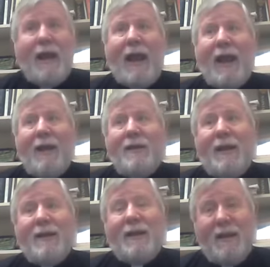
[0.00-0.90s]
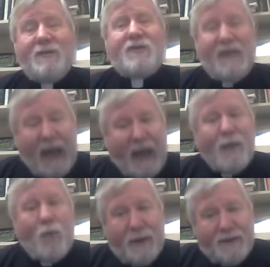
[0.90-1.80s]
and it is the
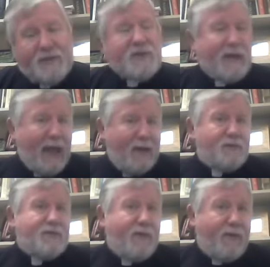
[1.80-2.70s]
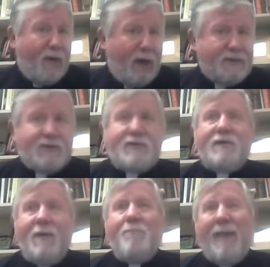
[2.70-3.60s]
eyewitness accounts, the thoughts,
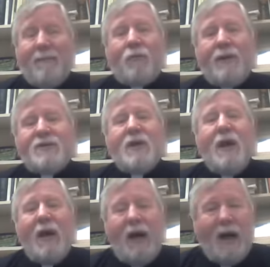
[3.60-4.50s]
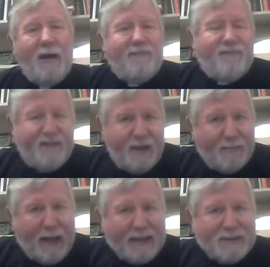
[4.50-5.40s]
the memories of the
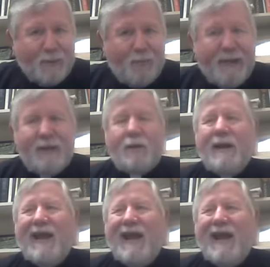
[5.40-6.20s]
Apostle Peter.